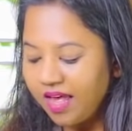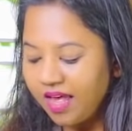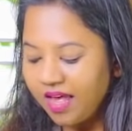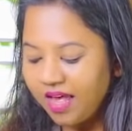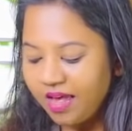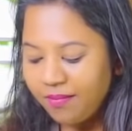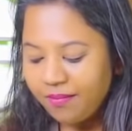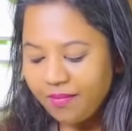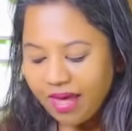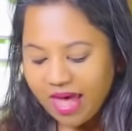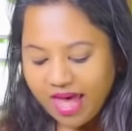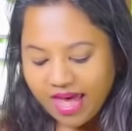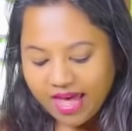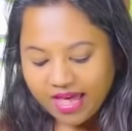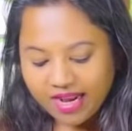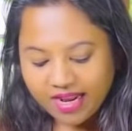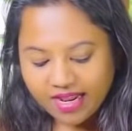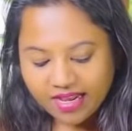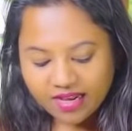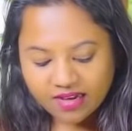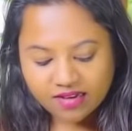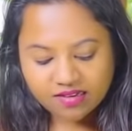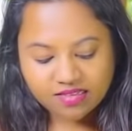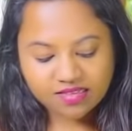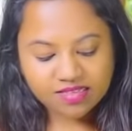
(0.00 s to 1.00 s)
I'm
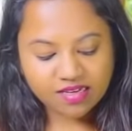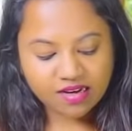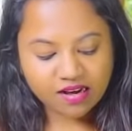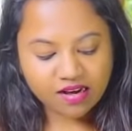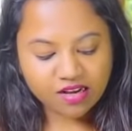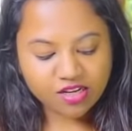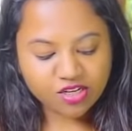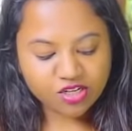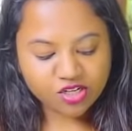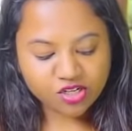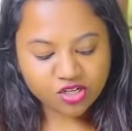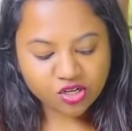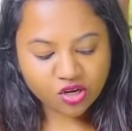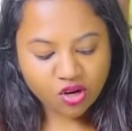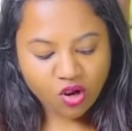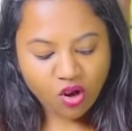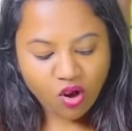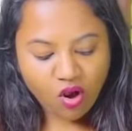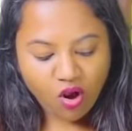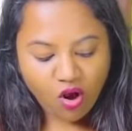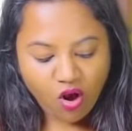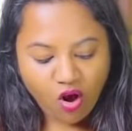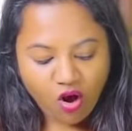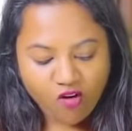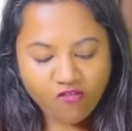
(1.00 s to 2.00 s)
adding a touch
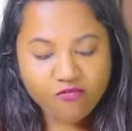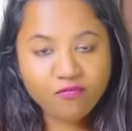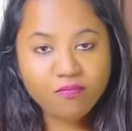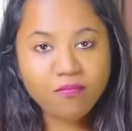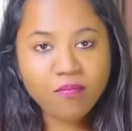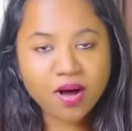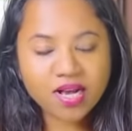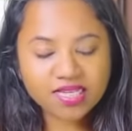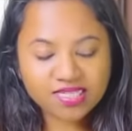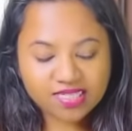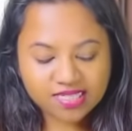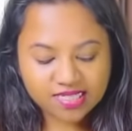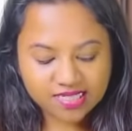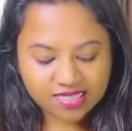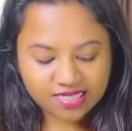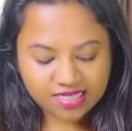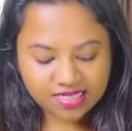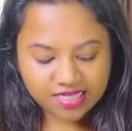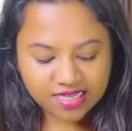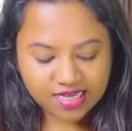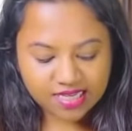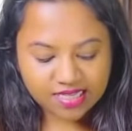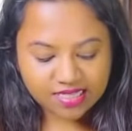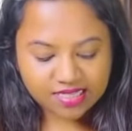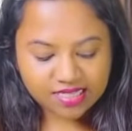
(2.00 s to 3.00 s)
of mustard
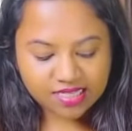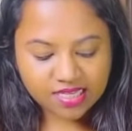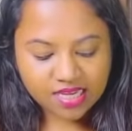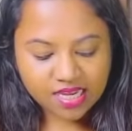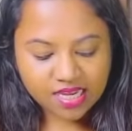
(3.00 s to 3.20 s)
seeds.